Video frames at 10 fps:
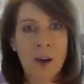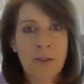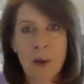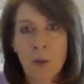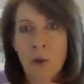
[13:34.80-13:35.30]

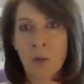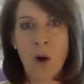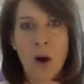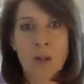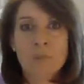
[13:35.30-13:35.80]
focal
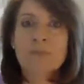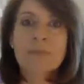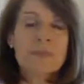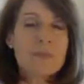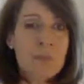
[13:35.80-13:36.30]
wall,
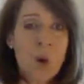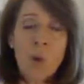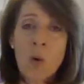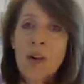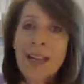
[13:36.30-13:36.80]

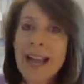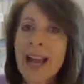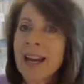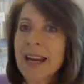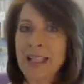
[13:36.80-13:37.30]
or
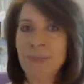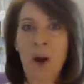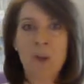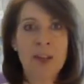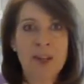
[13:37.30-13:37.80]
again,
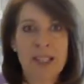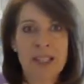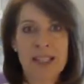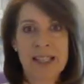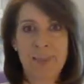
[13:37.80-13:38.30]
experiment just
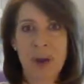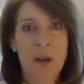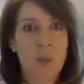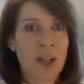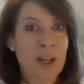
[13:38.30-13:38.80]
in a spot
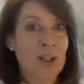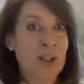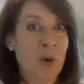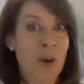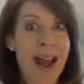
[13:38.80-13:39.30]
where you
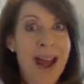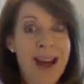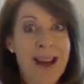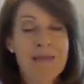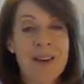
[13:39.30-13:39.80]
don't
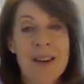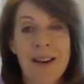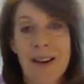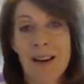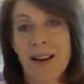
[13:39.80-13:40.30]
have
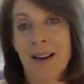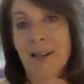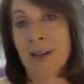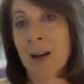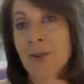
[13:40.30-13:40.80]
a
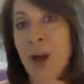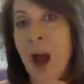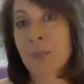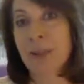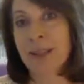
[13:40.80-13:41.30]
lot of
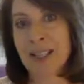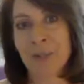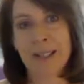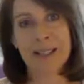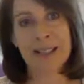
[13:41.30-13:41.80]
time being
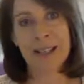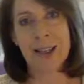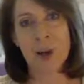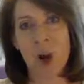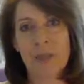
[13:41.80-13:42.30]
spent in
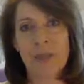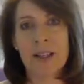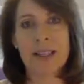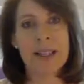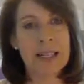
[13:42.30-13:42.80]
an
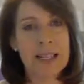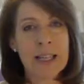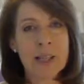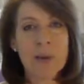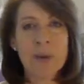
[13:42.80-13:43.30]
office, in a
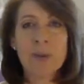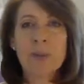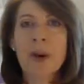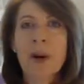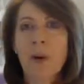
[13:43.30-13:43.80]
guest room,
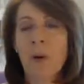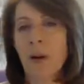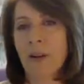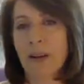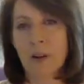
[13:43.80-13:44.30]

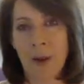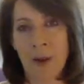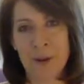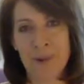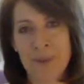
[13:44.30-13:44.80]
or in a
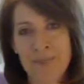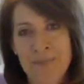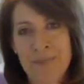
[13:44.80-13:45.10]
powder room.